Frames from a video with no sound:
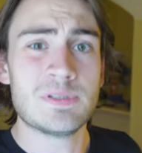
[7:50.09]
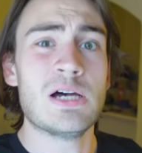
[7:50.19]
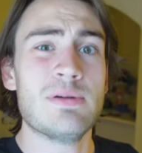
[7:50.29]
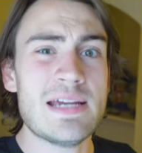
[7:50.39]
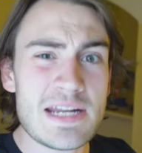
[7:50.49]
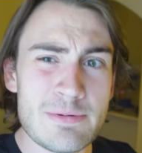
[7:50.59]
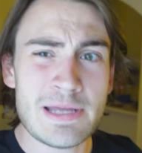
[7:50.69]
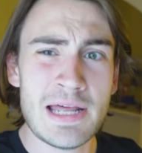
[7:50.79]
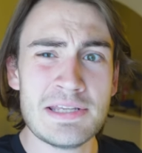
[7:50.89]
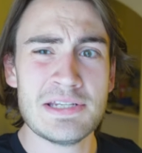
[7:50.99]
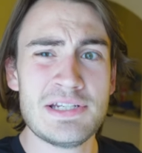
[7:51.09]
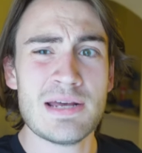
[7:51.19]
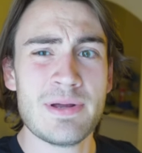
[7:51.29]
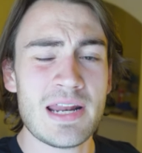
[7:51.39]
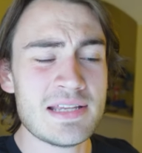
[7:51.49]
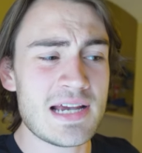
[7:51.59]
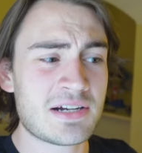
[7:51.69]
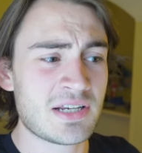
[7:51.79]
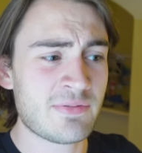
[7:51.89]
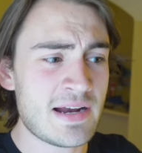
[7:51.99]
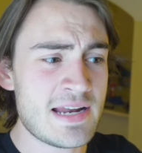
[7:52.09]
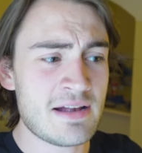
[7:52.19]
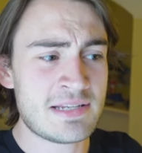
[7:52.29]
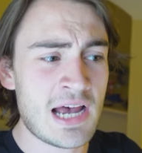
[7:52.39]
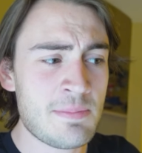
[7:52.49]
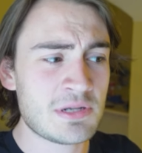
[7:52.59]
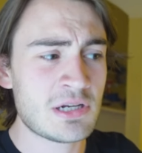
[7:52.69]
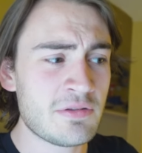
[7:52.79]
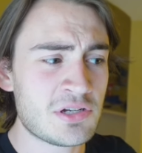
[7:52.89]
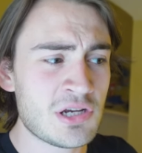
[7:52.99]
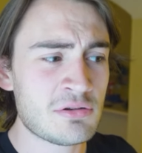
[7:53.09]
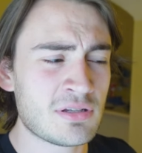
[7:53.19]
So anyway, ladies and gentlemen, it is actually right now time to go to the show.